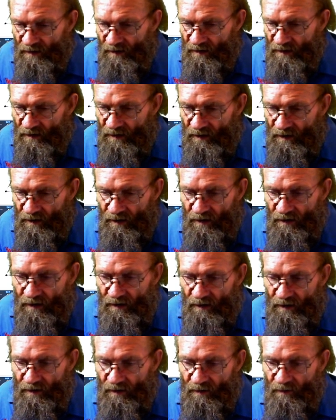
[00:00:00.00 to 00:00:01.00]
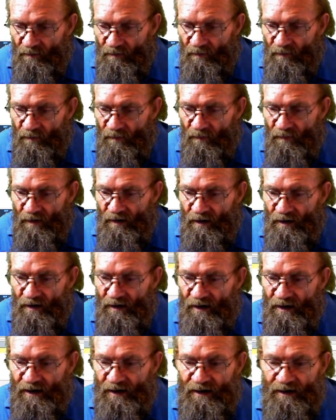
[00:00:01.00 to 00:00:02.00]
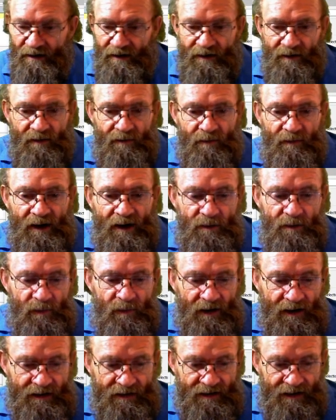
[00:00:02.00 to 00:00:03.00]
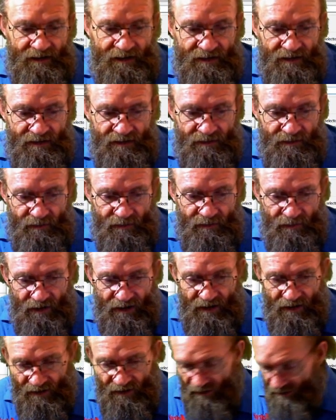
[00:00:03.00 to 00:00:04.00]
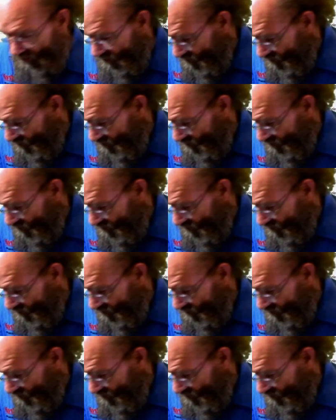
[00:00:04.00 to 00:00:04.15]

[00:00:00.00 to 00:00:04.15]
I can manipulate that by